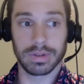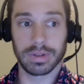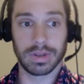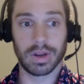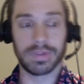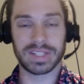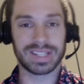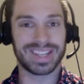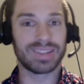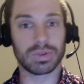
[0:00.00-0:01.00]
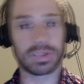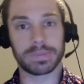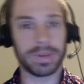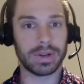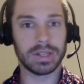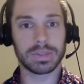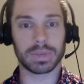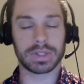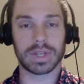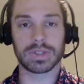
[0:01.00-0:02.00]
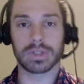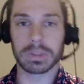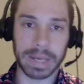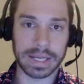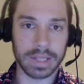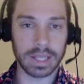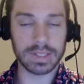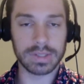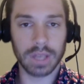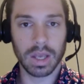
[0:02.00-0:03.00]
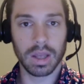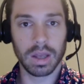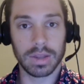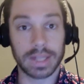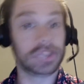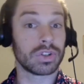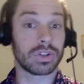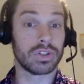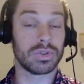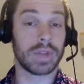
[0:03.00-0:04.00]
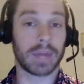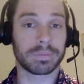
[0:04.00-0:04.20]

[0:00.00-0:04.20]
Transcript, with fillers: know, if it doesn't get a good experience when it stands on its back legs, then it's not going to do that.